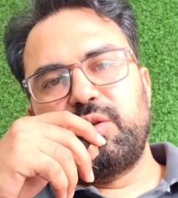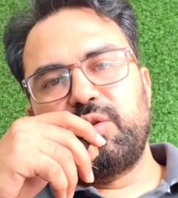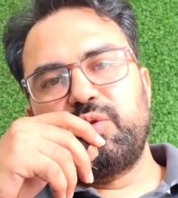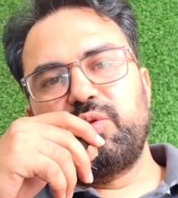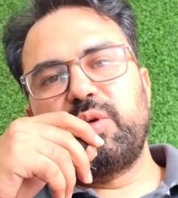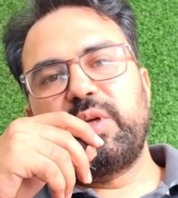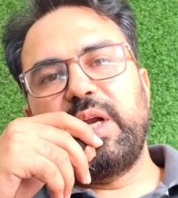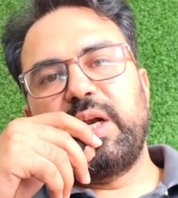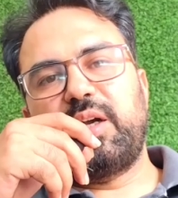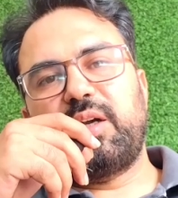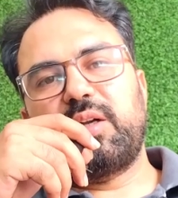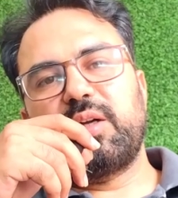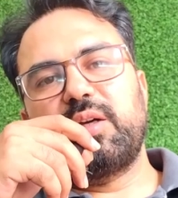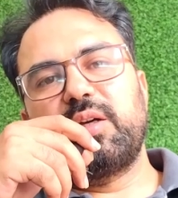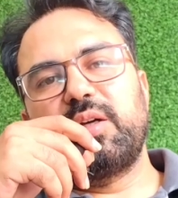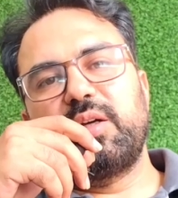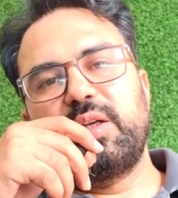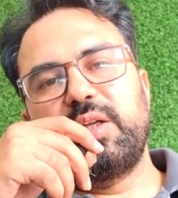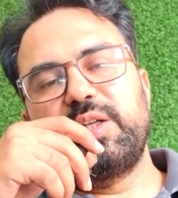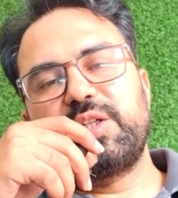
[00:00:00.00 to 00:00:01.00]
you
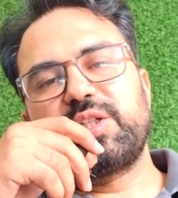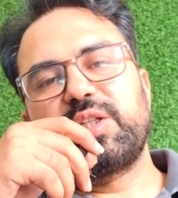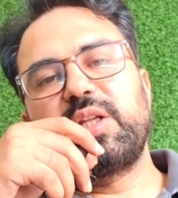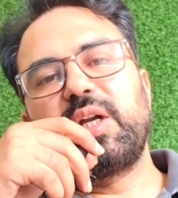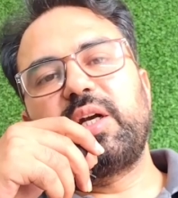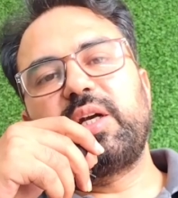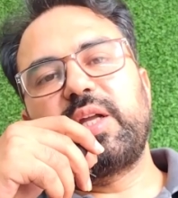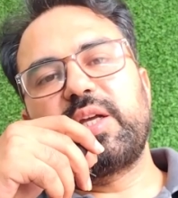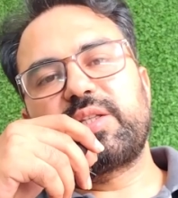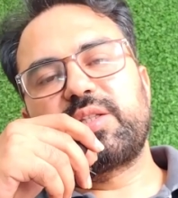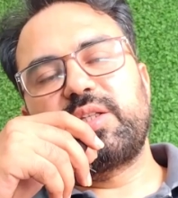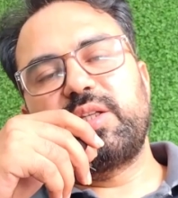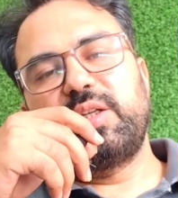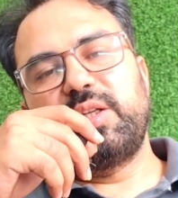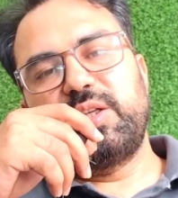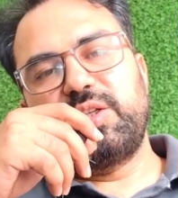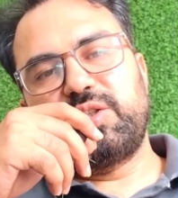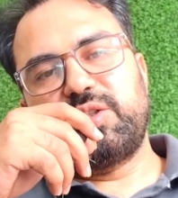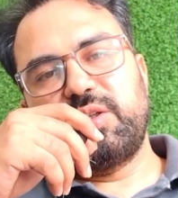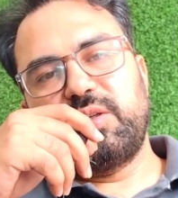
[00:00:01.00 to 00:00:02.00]
reach the
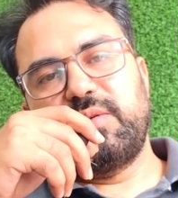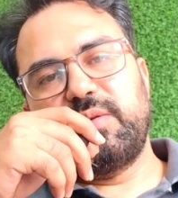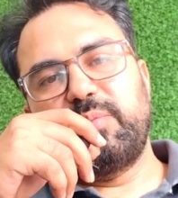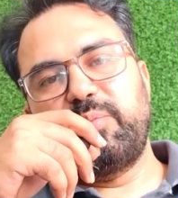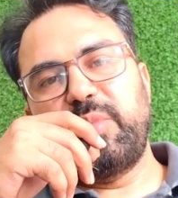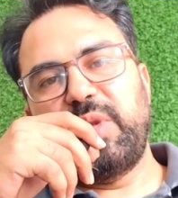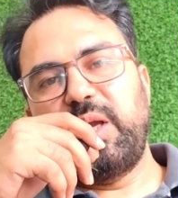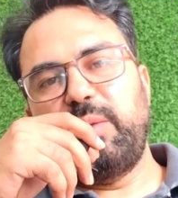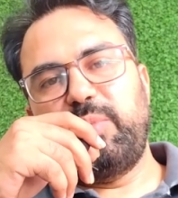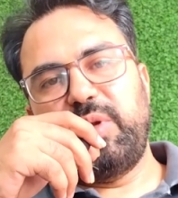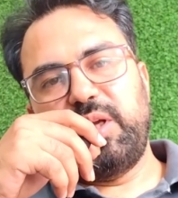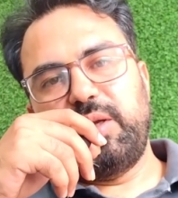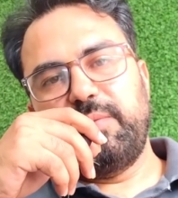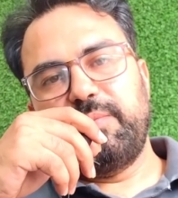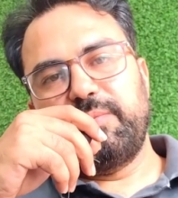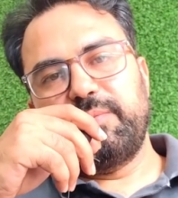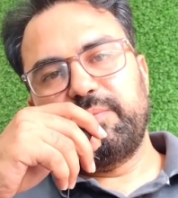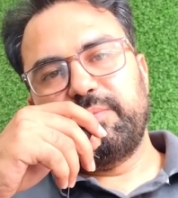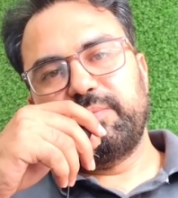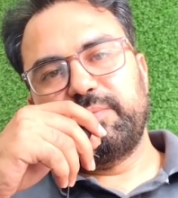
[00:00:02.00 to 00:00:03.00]
destination. Maybe.
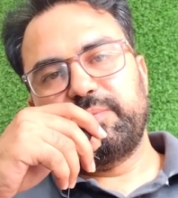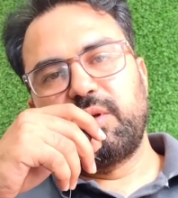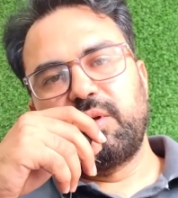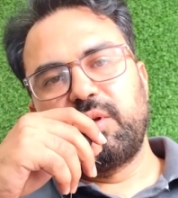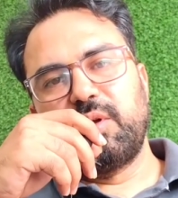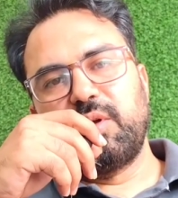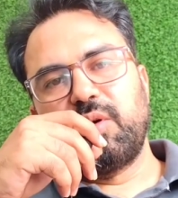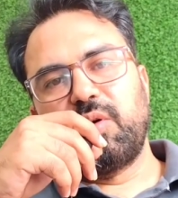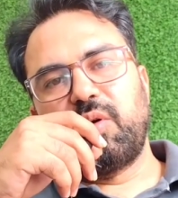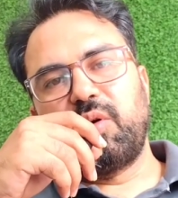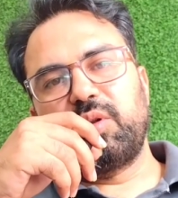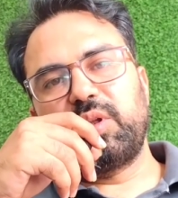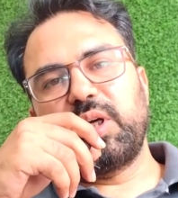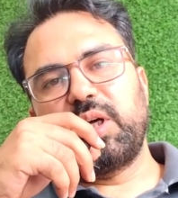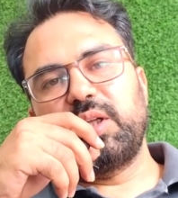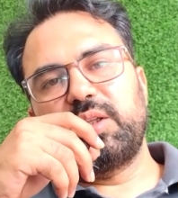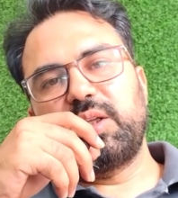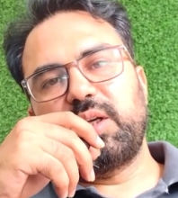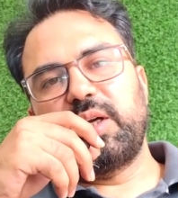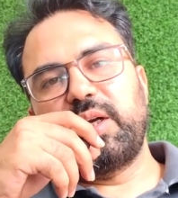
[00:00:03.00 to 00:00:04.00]
On the
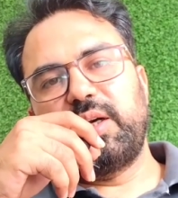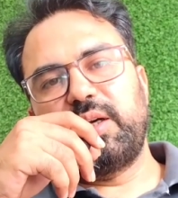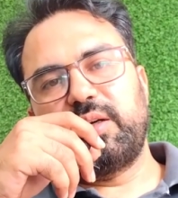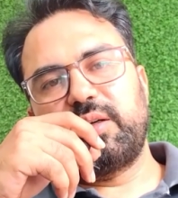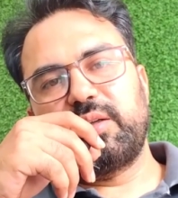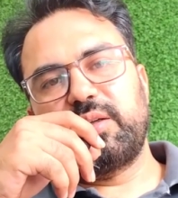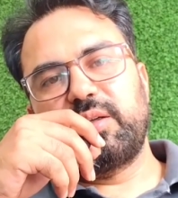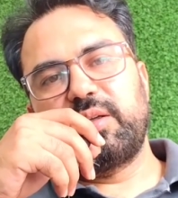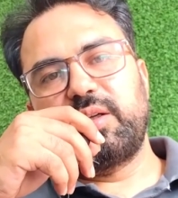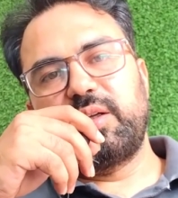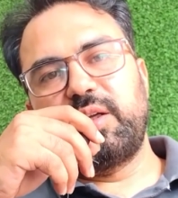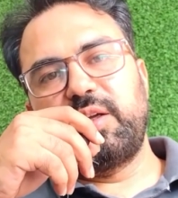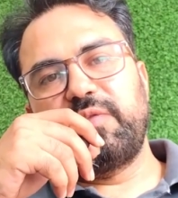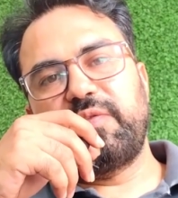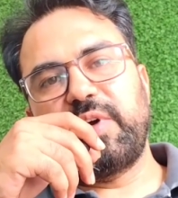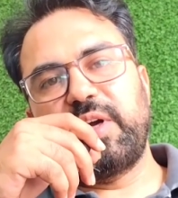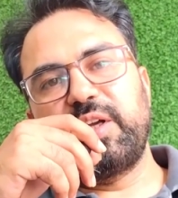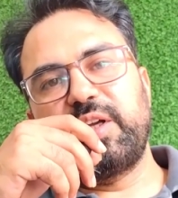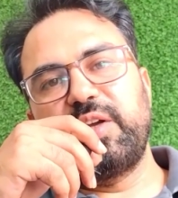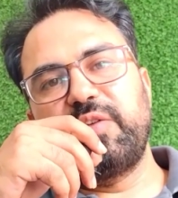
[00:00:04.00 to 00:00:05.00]
other hand,
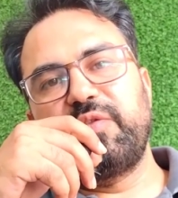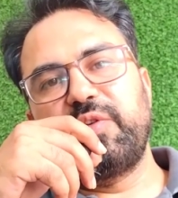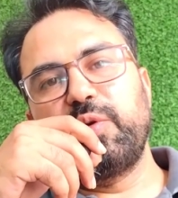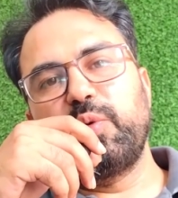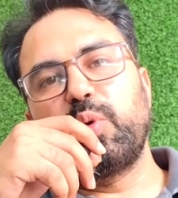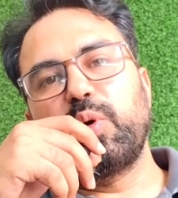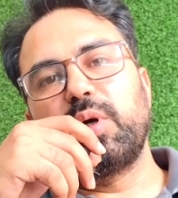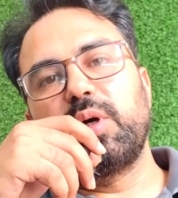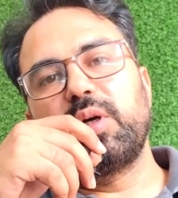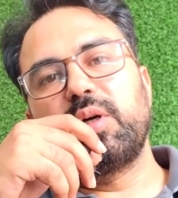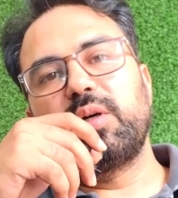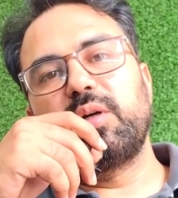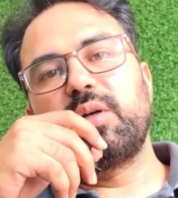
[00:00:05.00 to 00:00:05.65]
if I give you